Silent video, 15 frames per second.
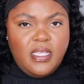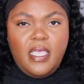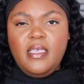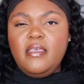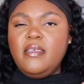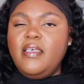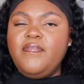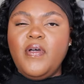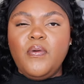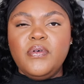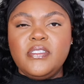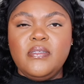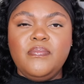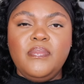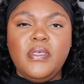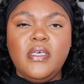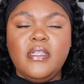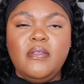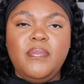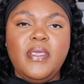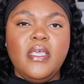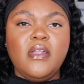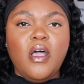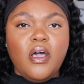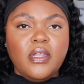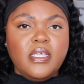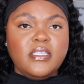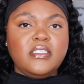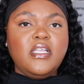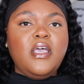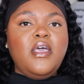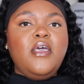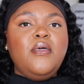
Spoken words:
Like, if I wasn't going to be an honest